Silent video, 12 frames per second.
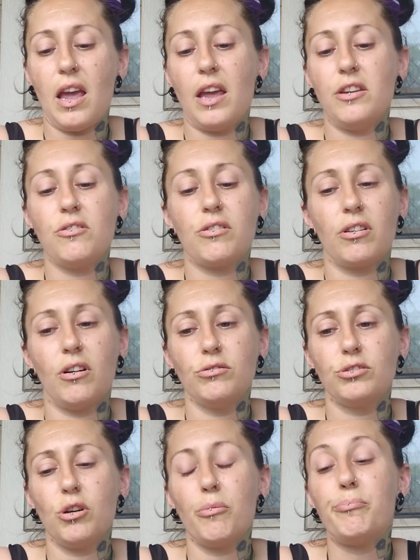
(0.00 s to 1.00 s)
You can
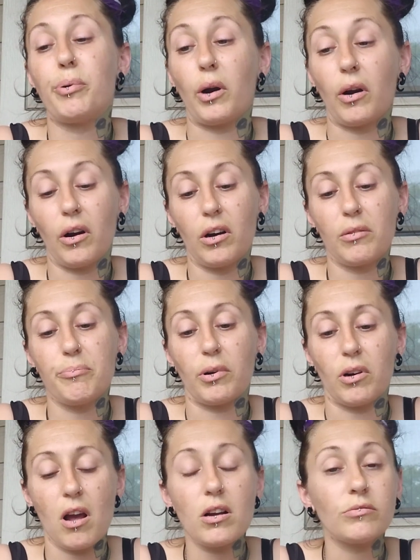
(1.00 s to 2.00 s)
also burn
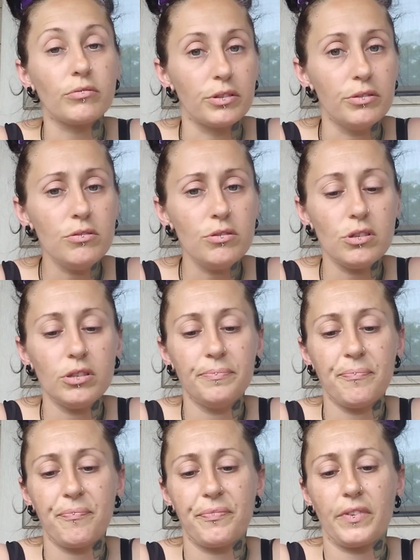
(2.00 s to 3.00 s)
burdock root
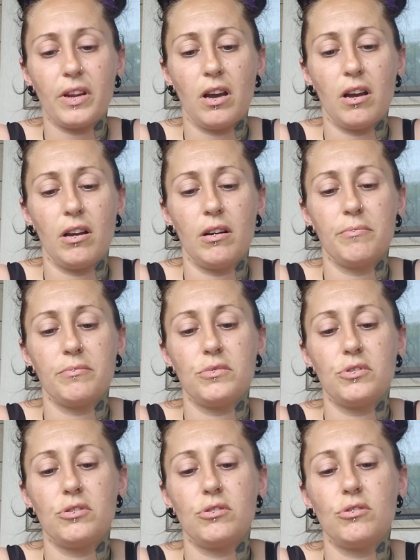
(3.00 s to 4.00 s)

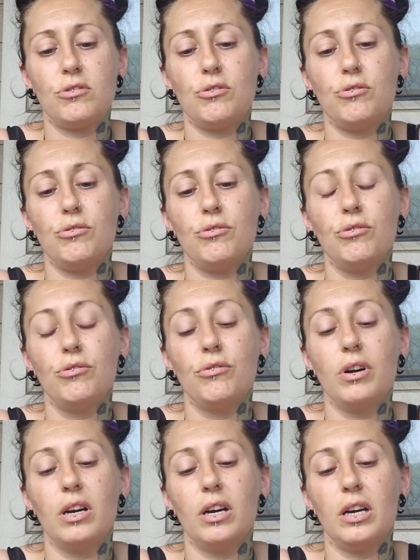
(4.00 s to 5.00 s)

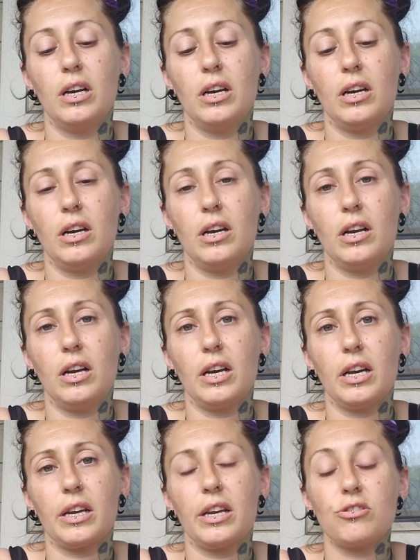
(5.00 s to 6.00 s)
to
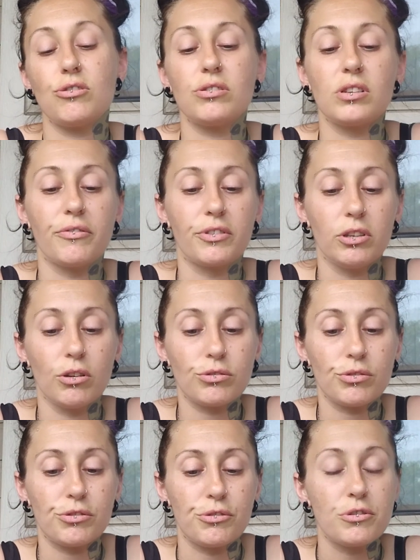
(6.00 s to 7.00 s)
get yourself
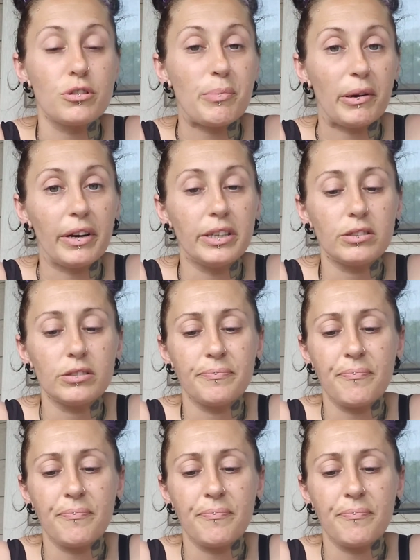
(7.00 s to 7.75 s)
closer to spirit.